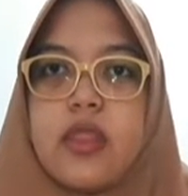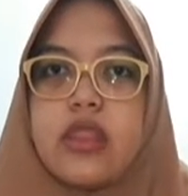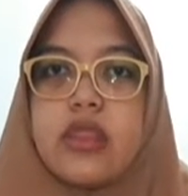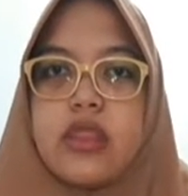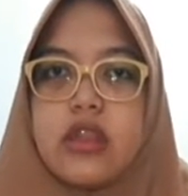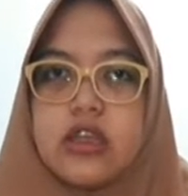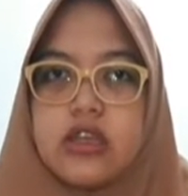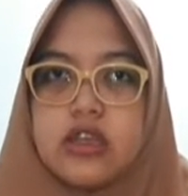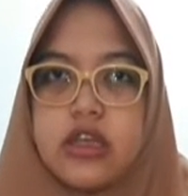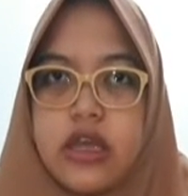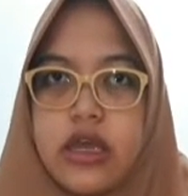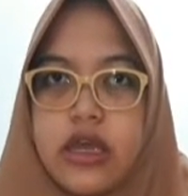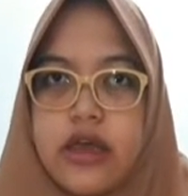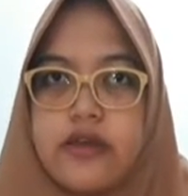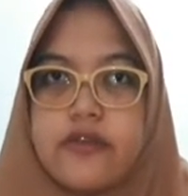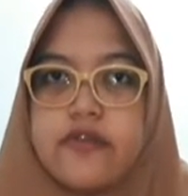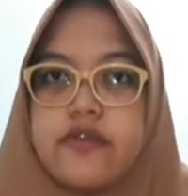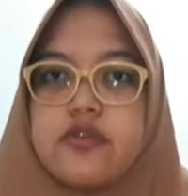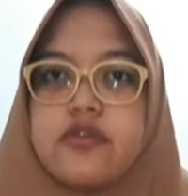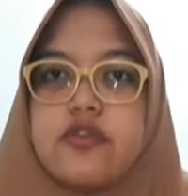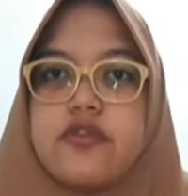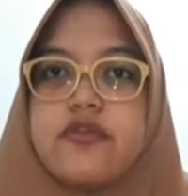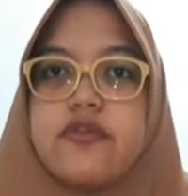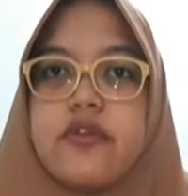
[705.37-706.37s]
They
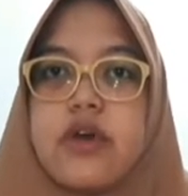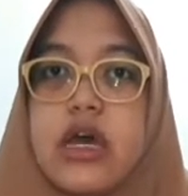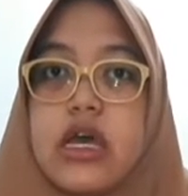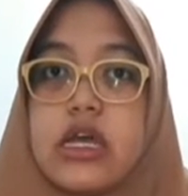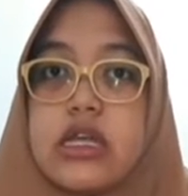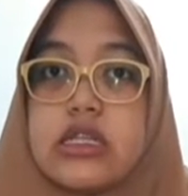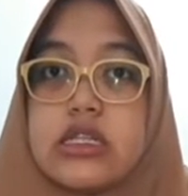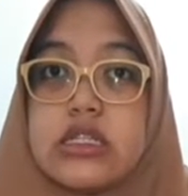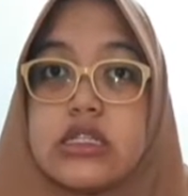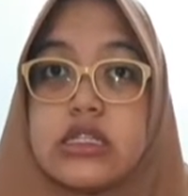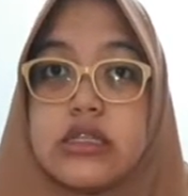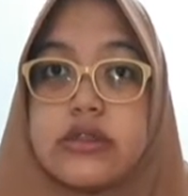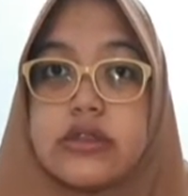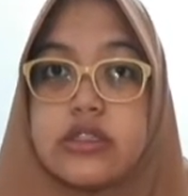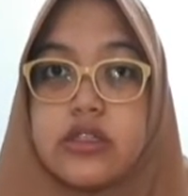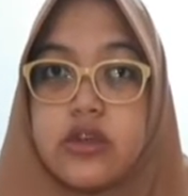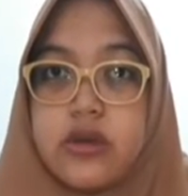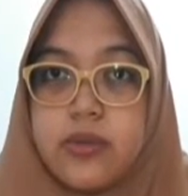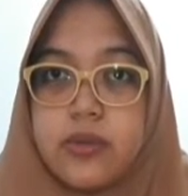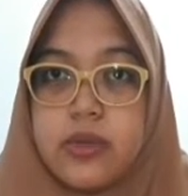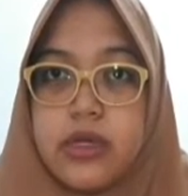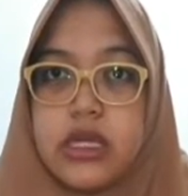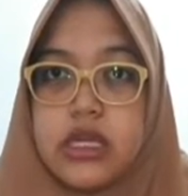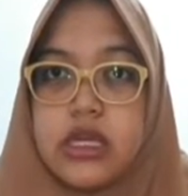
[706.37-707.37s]
have to find the
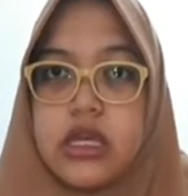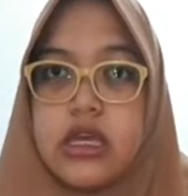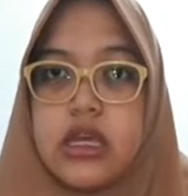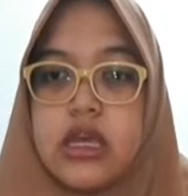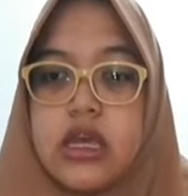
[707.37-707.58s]
topic,